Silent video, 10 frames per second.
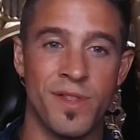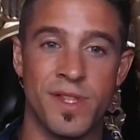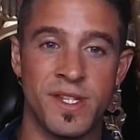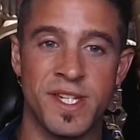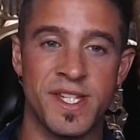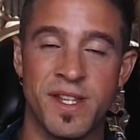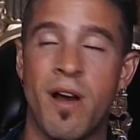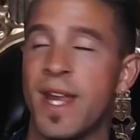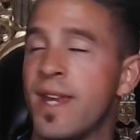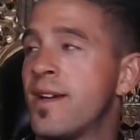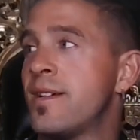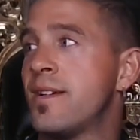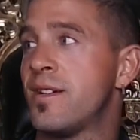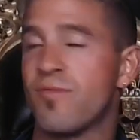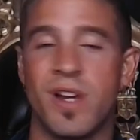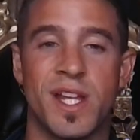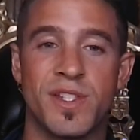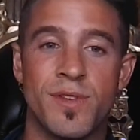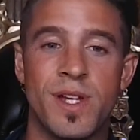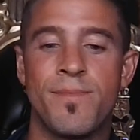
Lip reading: than design right next to it.